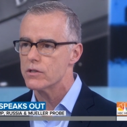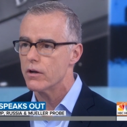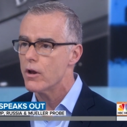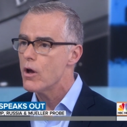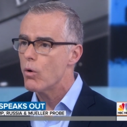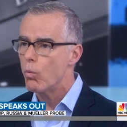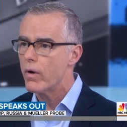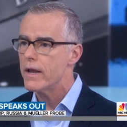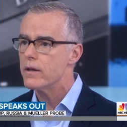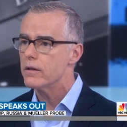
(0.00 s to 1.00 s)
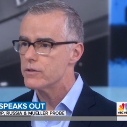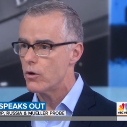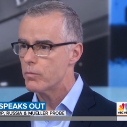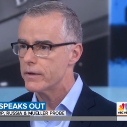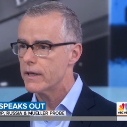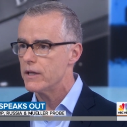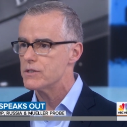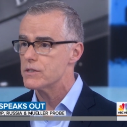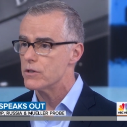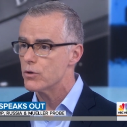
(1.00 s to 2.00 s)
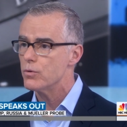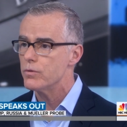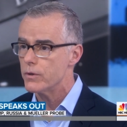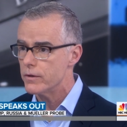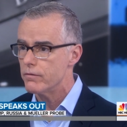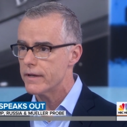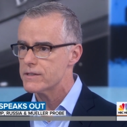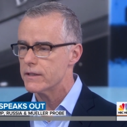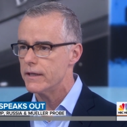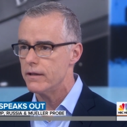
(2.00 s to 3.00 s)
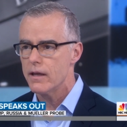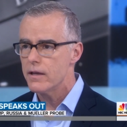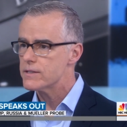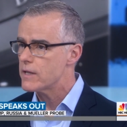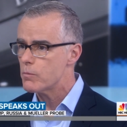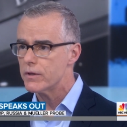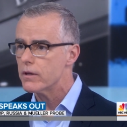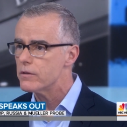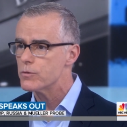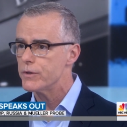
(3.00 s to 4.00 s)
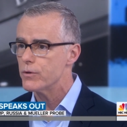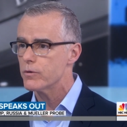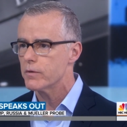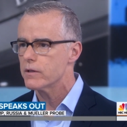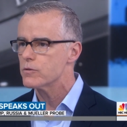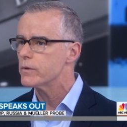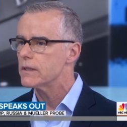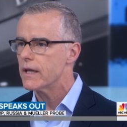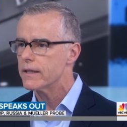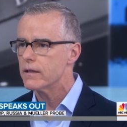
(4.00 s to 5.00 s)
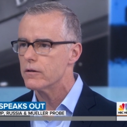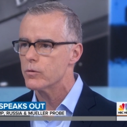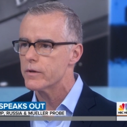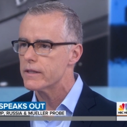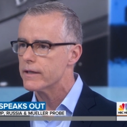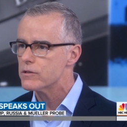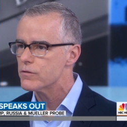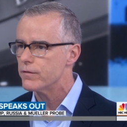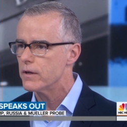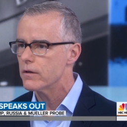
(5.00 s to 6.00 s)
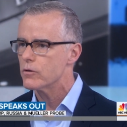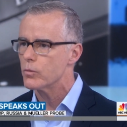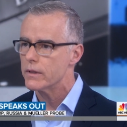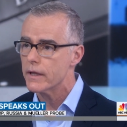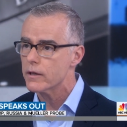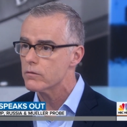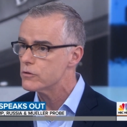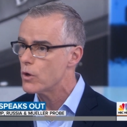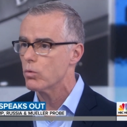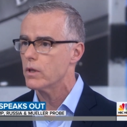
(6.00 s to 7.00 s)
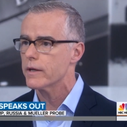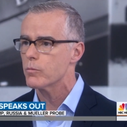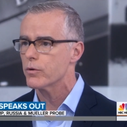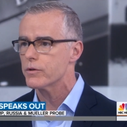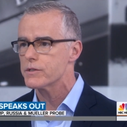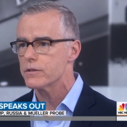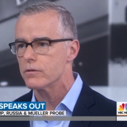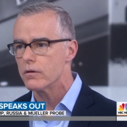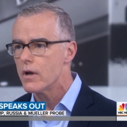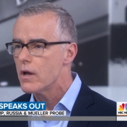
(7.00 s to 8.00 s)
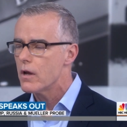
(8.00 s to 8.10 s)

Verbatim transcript: on when to open cases and who to investigate. It's not because we do it because we like it or we think it's fun or we like don't like a person or